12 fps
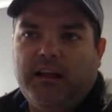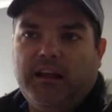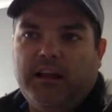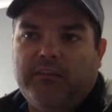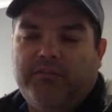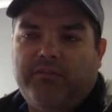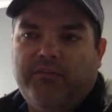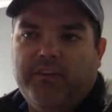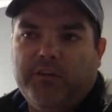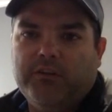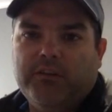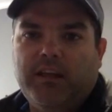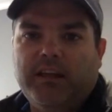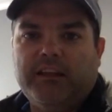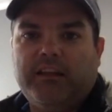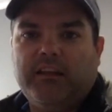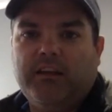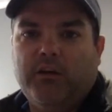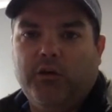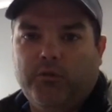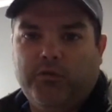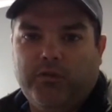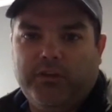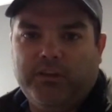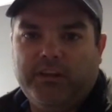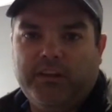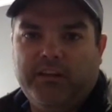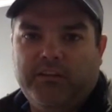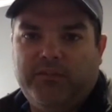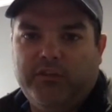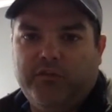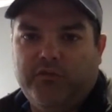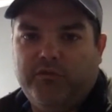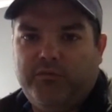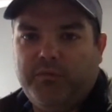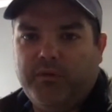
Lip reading: I feel like, hopefully, if you've